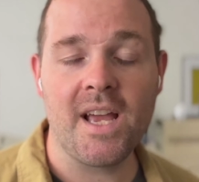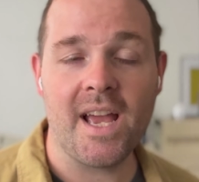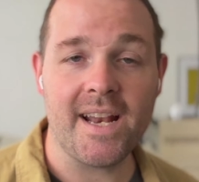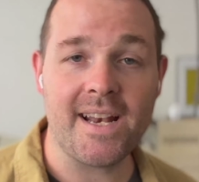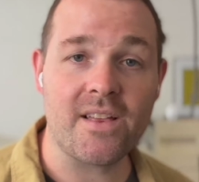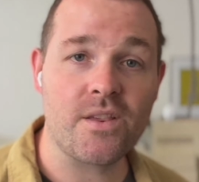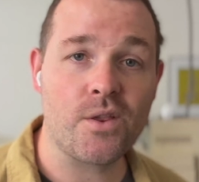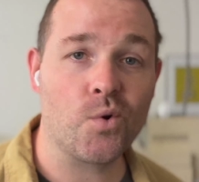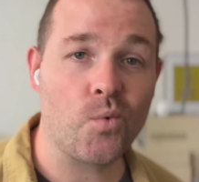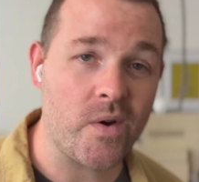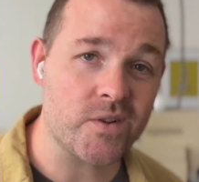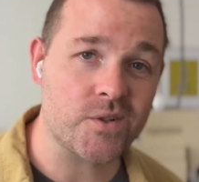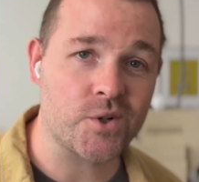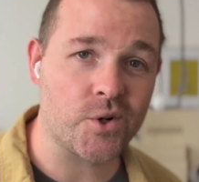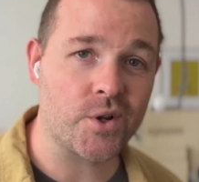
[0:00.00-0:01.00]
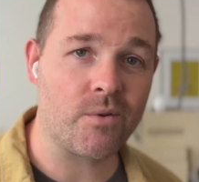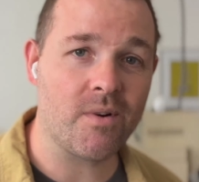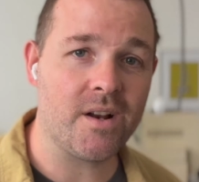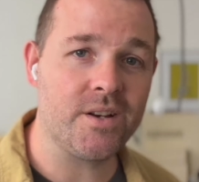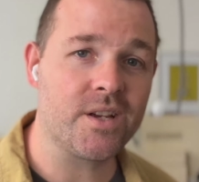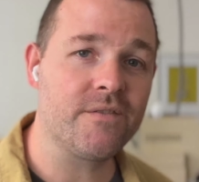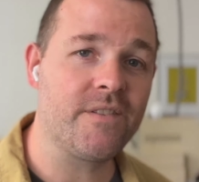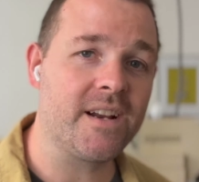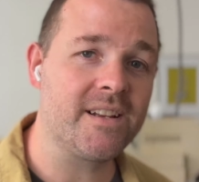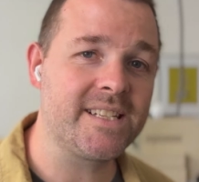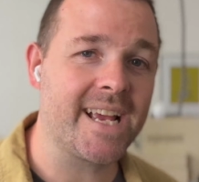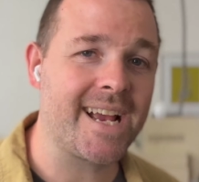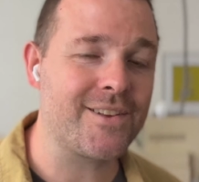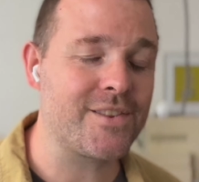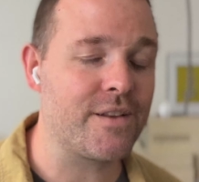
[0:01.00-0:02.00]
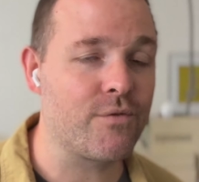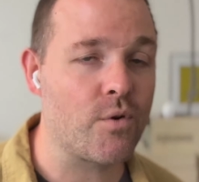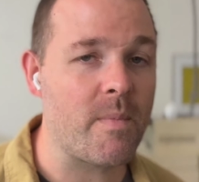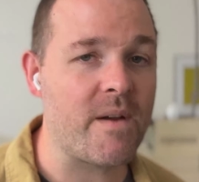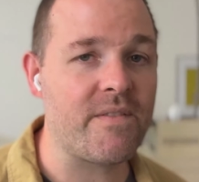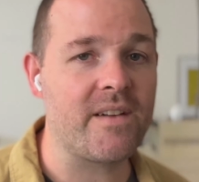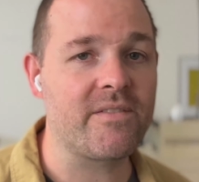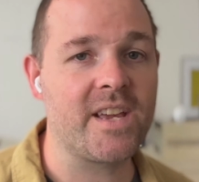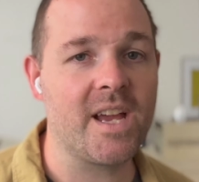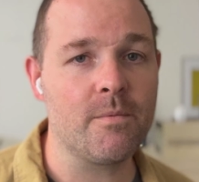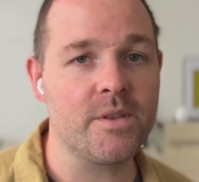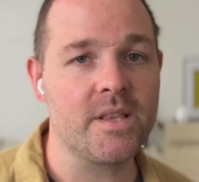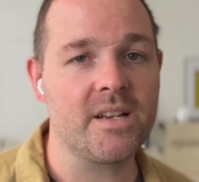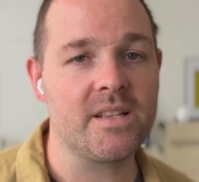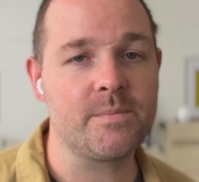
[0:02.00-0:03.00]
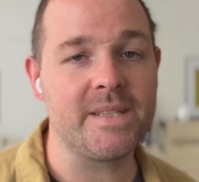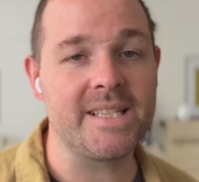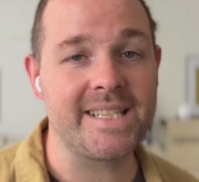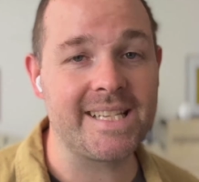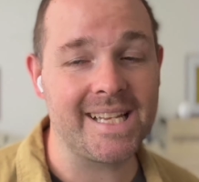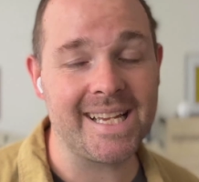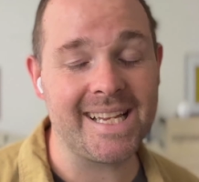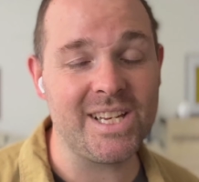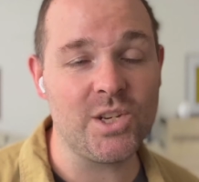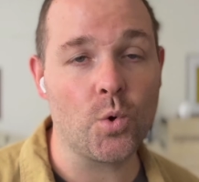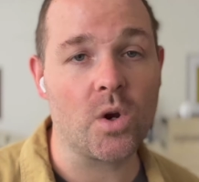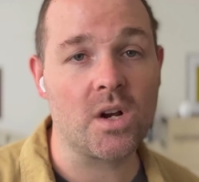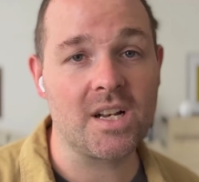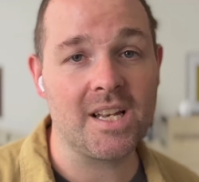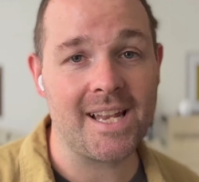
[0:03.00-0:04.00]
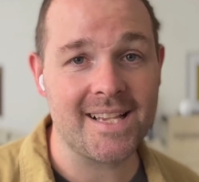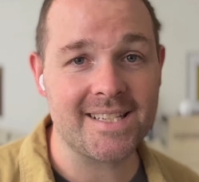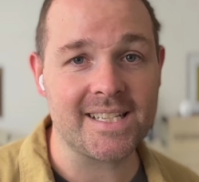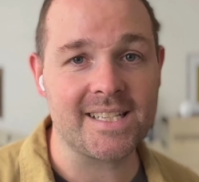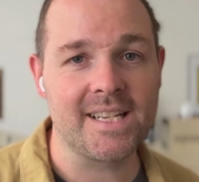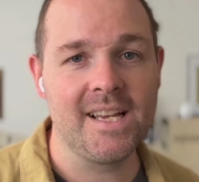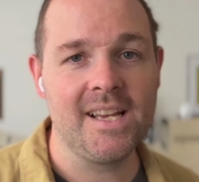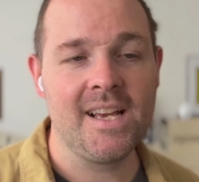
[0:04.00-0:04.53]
And now that the weather's turning around, you can finally take out that 4x5 camera that has been sitting in your closet.